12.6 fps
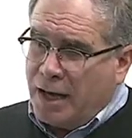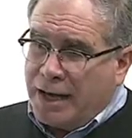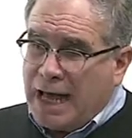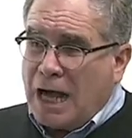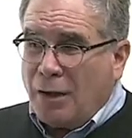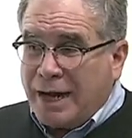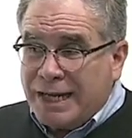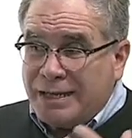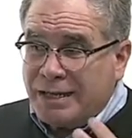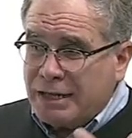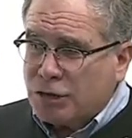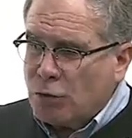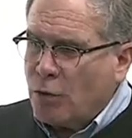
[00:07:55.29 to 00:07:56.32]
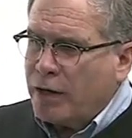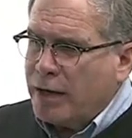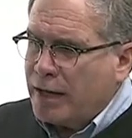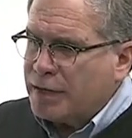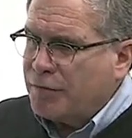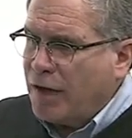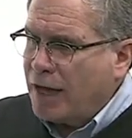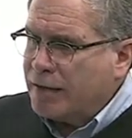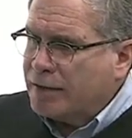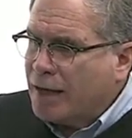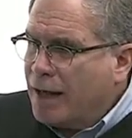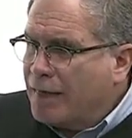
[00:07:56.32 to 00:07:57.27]
Now, a disorganized
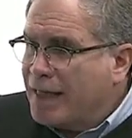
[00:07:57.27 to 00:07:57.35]
violence